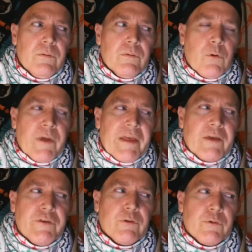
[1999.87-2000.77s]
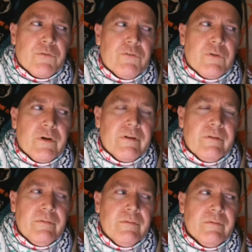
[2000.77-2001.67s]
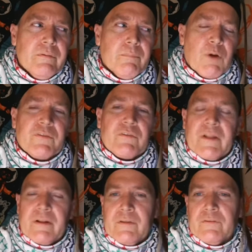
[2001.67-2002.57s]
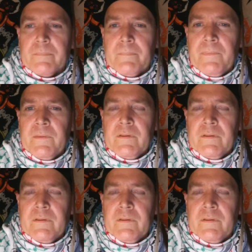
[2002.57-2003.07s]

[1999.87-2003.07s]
who actually understood Marxist-Leninism,